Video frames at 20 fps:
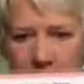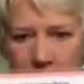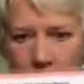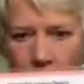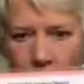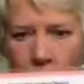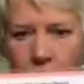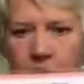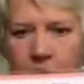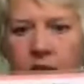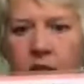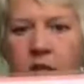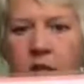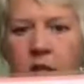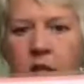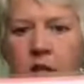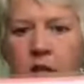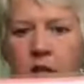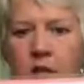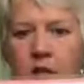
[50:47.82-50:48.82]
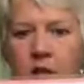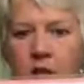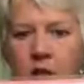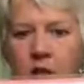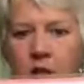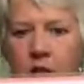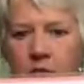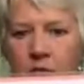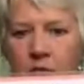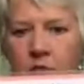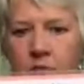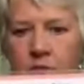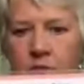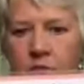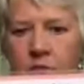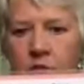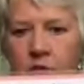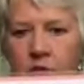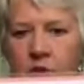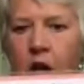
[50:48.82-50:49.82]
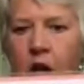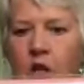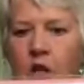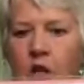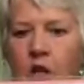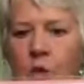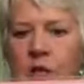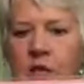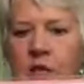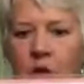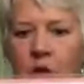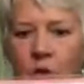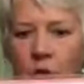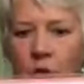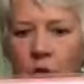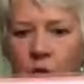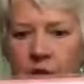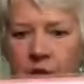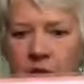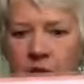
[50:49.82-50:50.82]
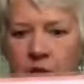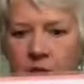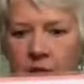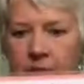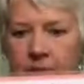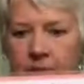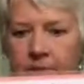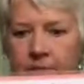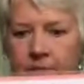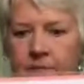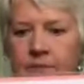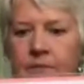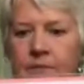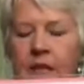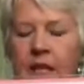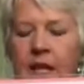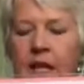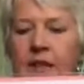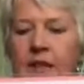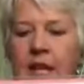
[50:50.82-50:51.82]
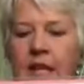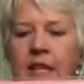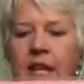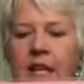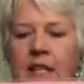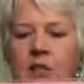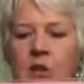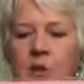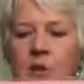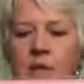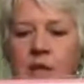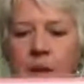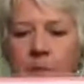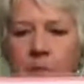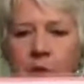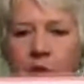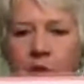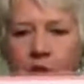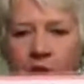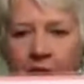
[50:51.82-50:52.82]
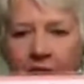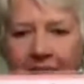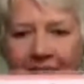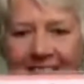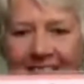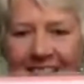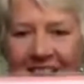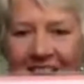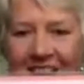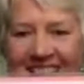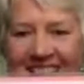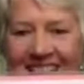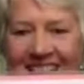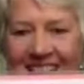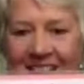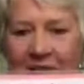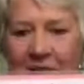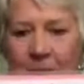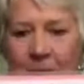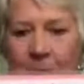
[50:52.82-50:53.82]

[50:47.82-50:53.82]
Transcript: the oldest to newest to oldest. And then they do something crazy on you.